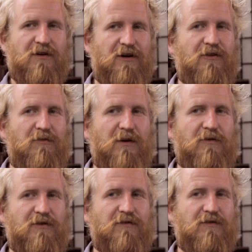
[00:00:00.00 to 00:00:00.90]
other
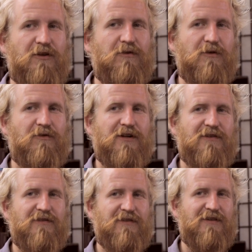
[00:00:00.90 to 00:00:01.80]
members of the human
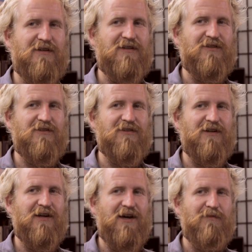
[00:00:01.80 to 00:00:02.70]
race. Like, it's just
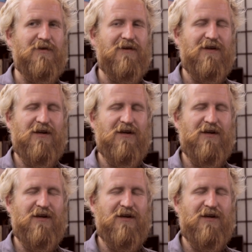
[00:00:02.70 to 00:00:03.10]
gonna happen.